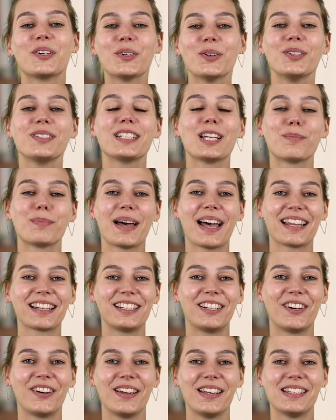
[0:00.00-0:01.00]
Gut gemacht,
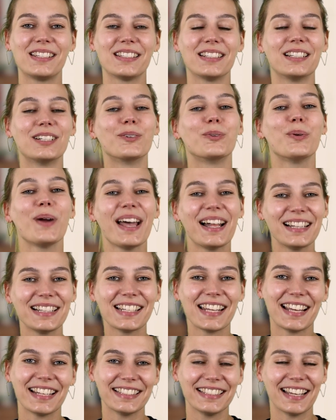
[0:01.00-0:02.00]
Leute. Well
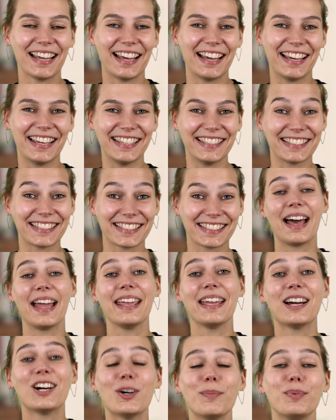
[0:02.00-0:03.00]
done, guys.
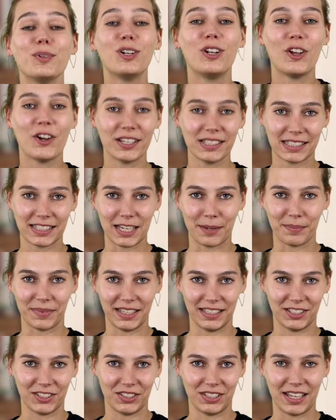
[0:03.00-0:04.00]
I hope you learned
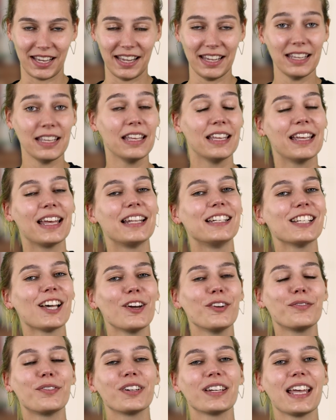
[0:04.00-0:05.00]
something today. And
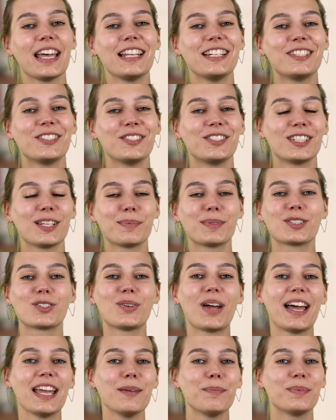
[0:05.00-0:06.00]
don't forget to
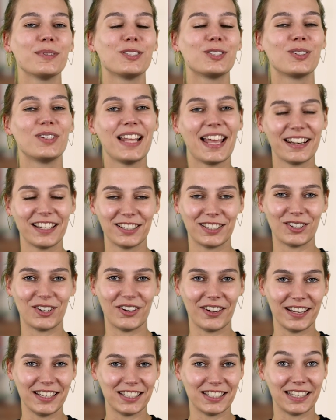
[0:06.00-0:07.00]
subscribe to
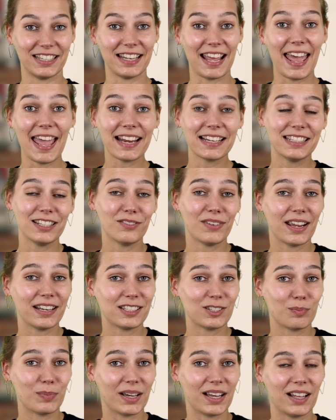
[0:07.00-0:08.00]
LerneDeutsch and
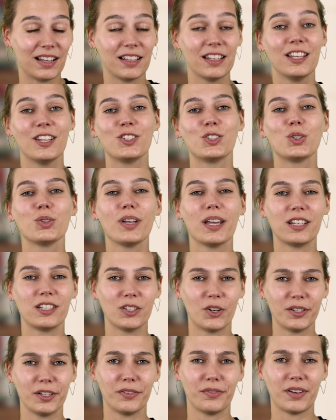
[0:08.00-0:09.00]
activate the bell to get
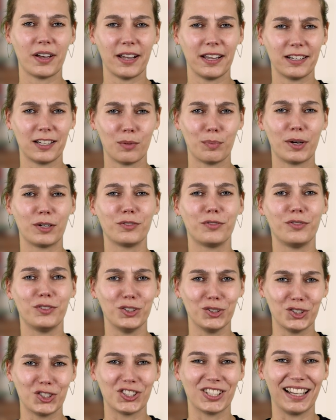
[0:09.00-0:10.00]
notified about
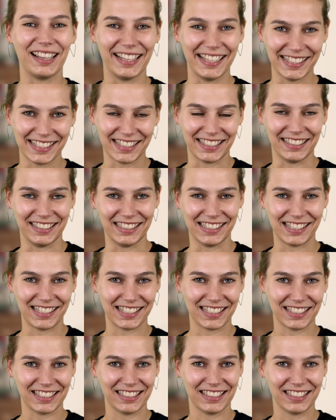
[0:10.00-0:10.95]
future lessons.